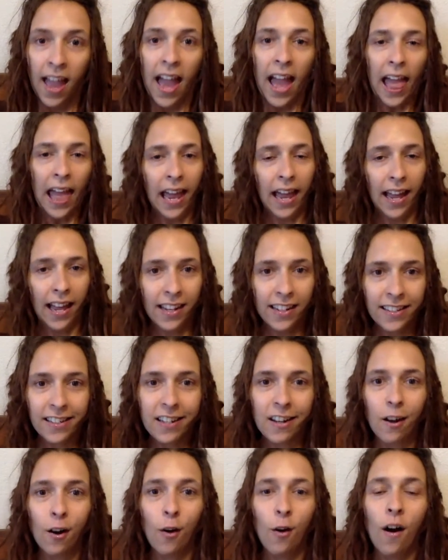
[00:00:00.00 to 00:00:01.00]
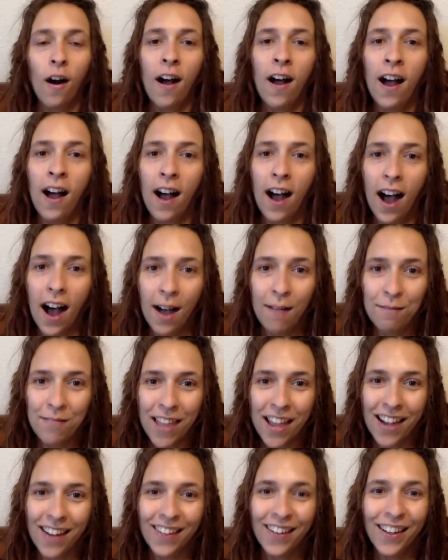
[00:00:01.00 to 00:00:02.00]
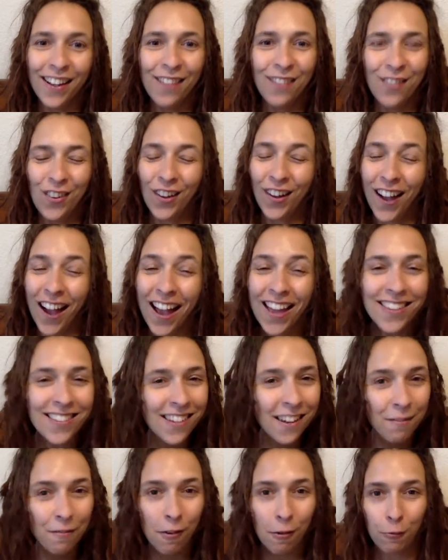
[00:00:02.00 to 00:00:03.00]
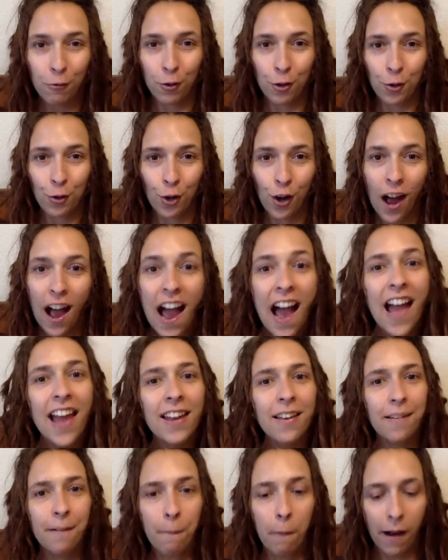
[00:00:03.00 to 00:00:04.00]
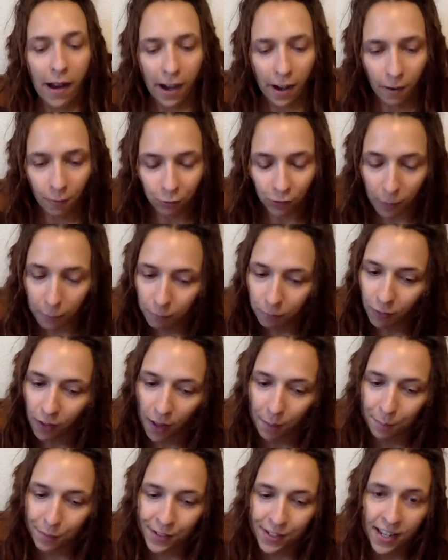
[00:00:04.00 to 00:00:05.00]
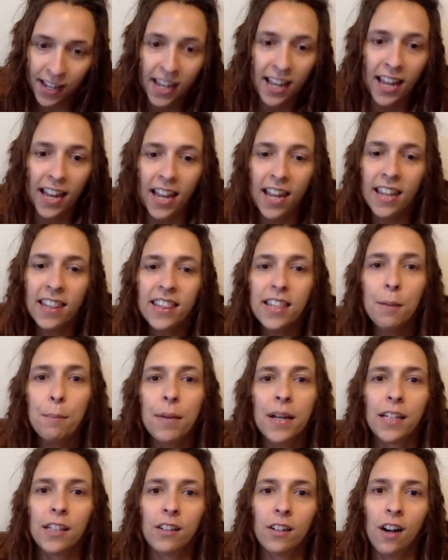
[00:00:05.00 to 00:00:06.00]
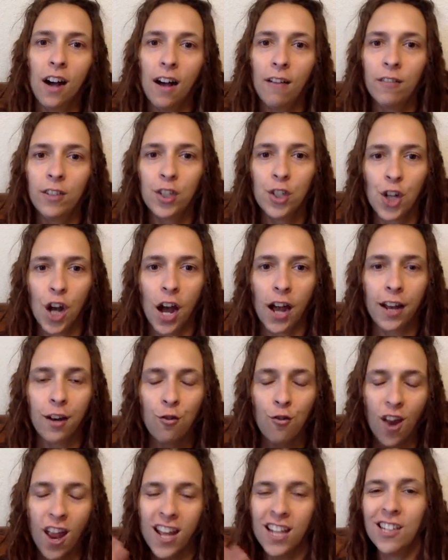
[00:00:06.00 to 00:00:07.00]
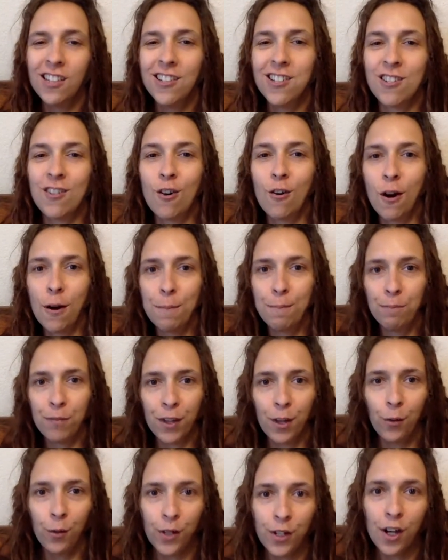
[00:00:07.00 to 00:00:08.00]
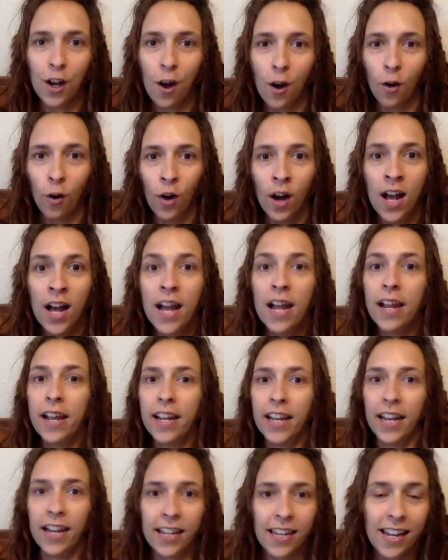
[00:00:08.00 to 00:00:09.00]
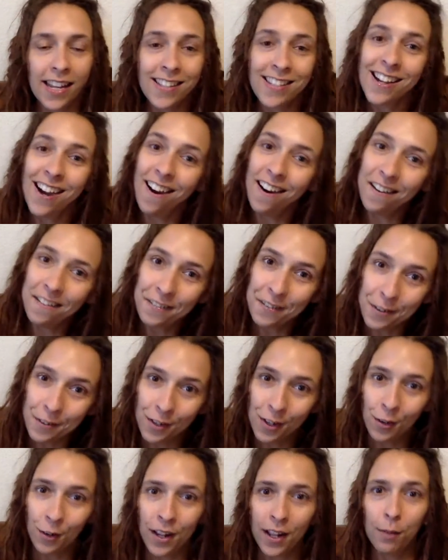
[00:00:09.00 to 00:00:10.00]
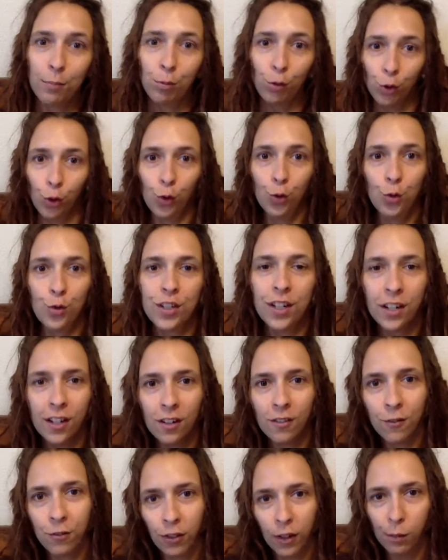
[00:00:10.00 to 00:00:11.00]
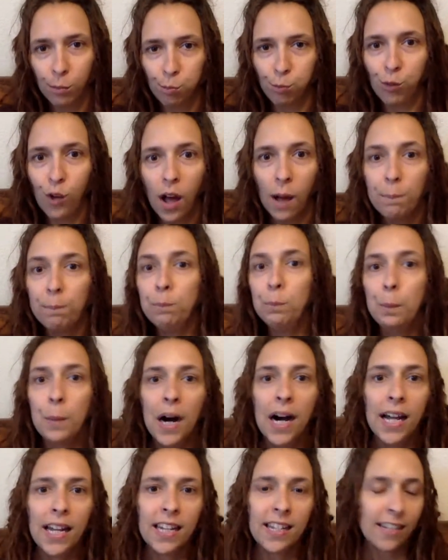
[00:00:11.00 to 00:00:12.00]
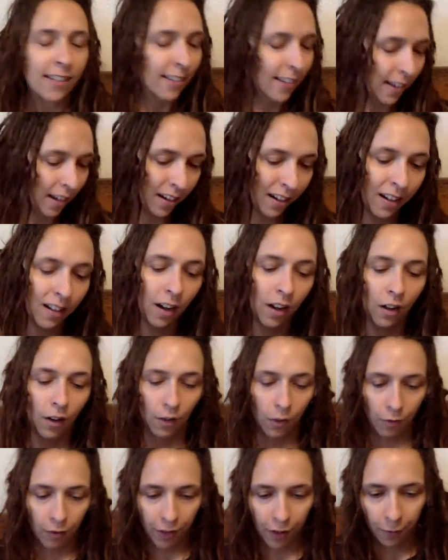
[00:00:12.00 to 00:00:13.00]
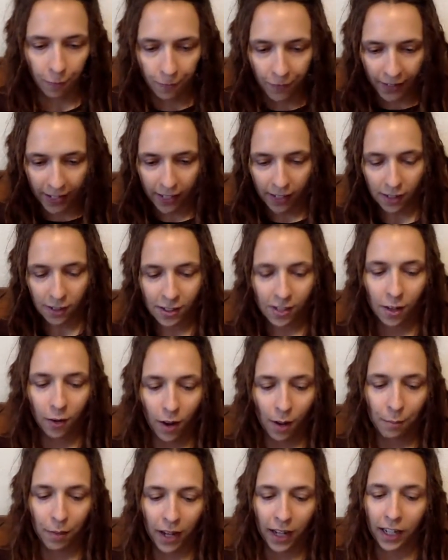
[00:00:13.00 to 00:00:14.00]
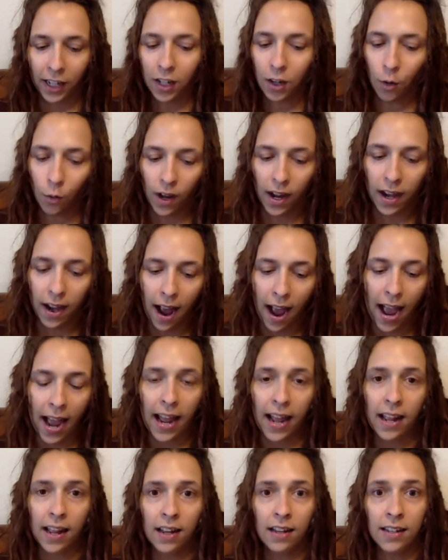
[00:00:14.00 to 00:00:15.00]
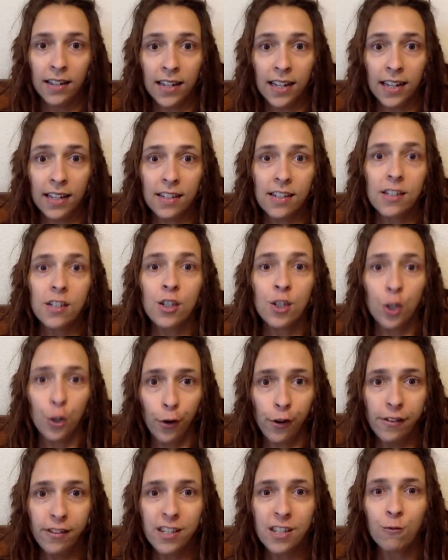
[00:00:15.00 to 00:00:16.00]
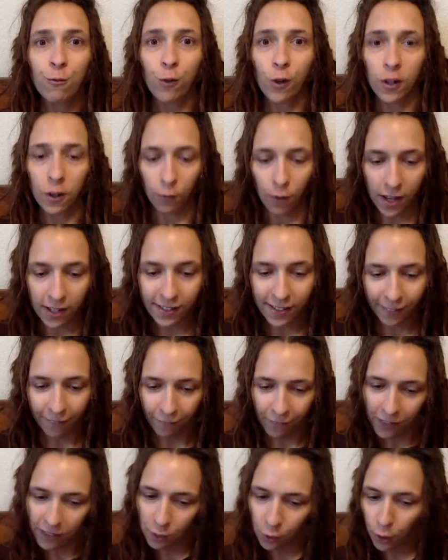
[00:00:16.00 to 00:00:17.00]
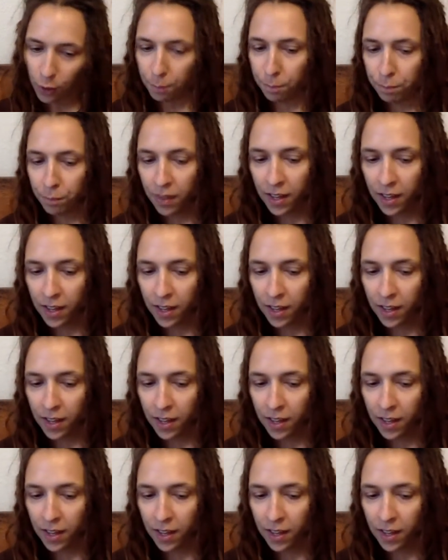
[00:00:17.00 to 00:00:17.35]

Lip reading: And so, now, if you guys have ever tried to wear flip-flops in the middle of a giant rainstorm, you would know it is hard. You keep losing your flip-flop, mud is getting all over your feet. So I'm like, you know what, I need shoes for the rest of this trip.